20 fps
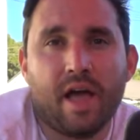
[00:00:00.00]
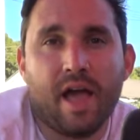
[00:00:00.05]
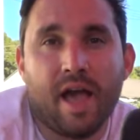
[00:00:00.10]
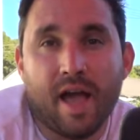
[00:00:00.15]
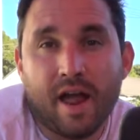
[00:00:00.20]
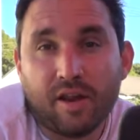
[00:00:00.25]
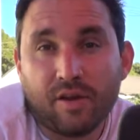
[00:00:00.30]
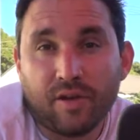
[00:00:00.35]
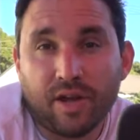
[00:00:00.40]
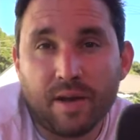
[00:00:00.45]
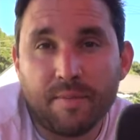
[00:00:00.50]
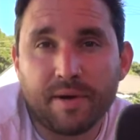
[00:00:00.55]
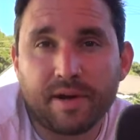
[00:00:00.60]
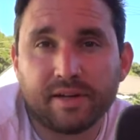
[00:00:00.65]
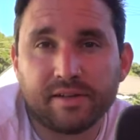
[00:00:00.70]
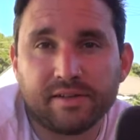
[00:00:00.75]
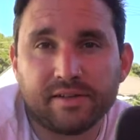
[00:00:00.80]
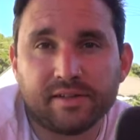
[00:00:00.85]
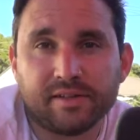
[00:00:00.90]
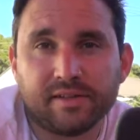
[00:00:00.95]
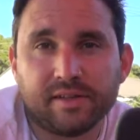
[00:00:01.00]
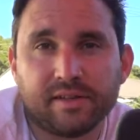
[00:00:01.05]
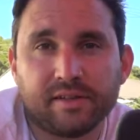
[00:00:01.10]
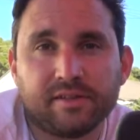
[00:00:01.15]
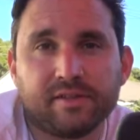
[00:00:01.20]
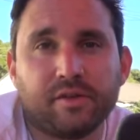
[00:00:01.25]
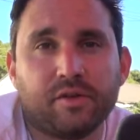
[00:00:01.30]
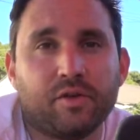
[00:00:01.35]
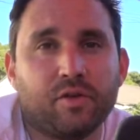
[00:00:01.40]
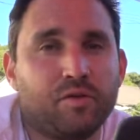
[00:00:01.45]
and you keep it consistent,
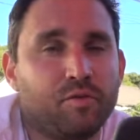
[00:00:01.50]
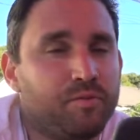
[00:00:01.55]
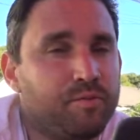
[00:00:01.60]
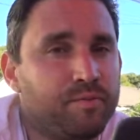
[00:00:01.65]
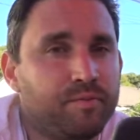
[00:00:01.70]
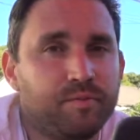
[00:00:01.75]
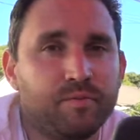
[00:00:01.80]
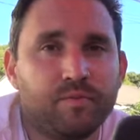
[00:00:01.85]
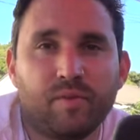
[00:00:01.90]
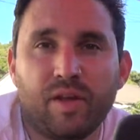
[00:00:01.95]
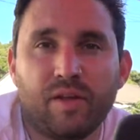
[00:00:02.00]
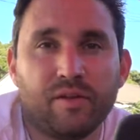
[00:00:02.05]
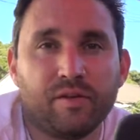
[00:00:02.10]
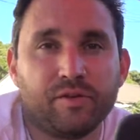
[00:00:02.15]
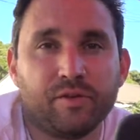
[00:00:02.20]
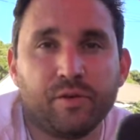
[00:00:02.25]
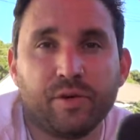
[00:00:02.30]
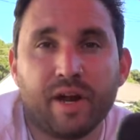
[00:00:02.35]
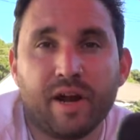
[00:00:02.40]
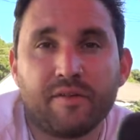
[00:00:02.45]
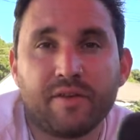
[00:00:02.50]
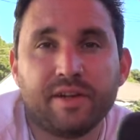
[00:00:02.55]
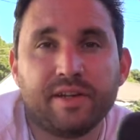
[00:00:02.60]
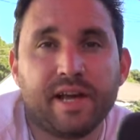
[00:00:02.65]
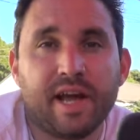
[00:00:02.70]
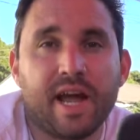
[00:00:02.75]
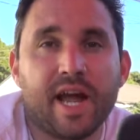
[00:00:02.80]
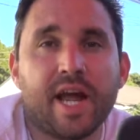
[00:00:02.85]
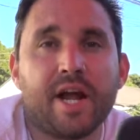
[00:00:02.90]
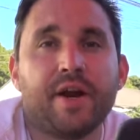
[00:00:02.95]
so you either do it every
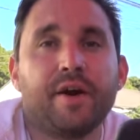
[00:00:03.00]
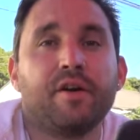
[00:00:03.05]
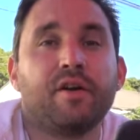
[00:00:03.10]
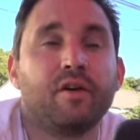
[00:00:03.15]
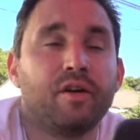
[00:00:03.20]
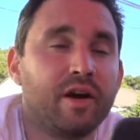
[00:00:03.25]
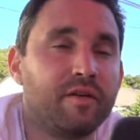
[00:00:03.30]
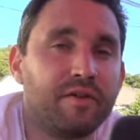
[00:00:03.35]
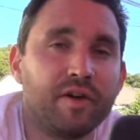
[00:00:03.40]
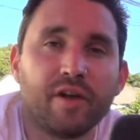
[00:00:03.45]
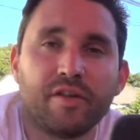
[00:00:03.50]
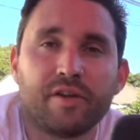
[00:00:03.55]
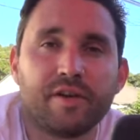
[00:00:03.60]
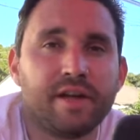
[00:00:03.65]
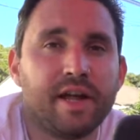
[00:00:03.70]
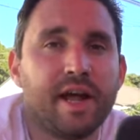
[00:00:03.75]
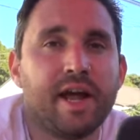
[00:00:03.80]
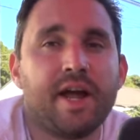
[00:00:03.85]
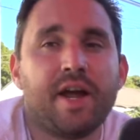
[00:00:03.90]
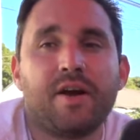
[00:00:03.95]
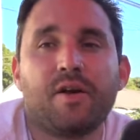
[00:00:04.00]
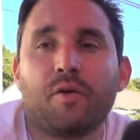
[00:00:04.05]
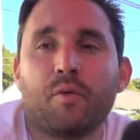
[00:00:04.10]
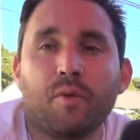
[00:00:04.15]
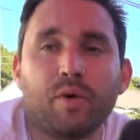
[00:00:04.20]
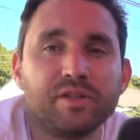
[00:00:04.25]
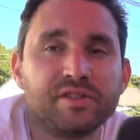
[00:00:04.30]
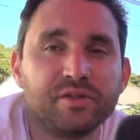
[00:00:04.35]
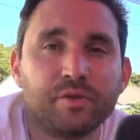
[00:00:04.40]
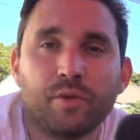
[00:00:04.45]
day or every other day or
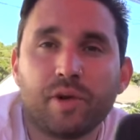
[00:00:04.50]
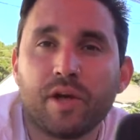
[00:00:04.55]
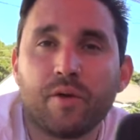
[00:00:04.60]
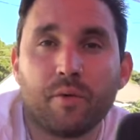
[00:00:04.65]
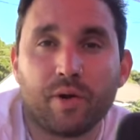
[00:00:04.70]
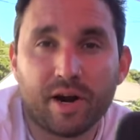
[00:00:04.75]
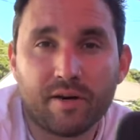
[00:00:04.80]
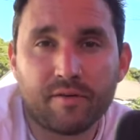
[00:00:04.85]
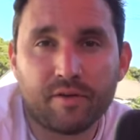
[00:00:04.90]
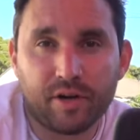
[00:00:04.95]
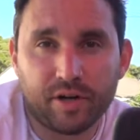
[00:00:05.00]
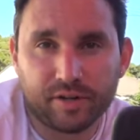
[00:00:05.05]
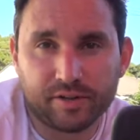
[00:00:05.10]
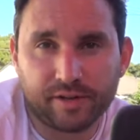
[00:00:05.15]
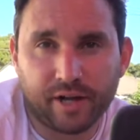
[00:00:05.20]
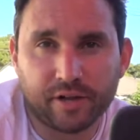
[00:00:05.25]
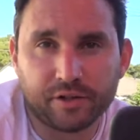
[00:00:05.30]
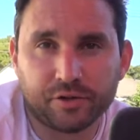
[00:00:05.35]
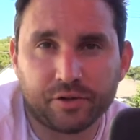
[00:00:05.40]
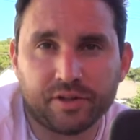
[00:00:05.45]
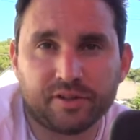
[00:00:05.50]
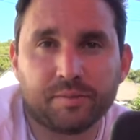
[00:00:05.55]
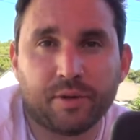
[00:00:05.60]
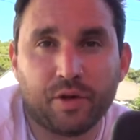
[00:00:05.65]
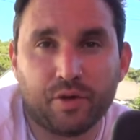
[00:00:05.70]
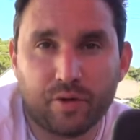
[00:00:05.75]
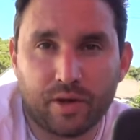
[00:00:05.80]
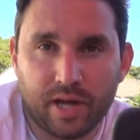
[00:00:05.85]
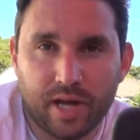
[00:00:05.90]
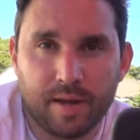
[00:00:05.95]
once a week, whatever your schedule is, but
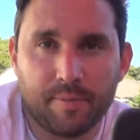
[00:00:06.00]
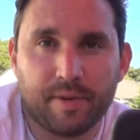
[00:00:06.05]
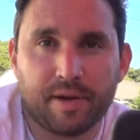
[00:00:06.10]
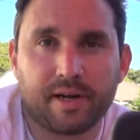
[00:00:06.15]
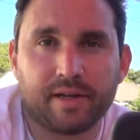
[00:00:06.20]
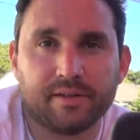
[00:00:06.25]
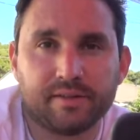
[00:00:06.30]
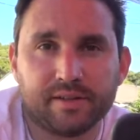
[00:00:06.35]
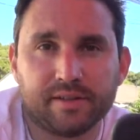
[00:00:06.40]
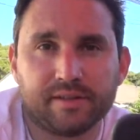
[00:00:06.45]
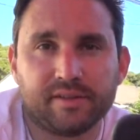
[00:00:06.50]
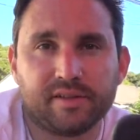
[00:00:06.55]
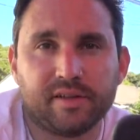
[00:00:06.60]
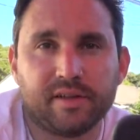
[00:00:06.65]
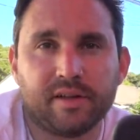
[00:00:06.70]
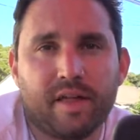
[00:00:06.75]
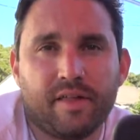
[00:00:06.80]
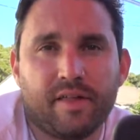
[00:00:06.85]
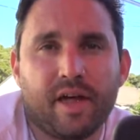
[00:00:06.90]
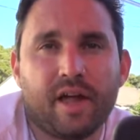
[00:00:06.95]
you keep it consistent.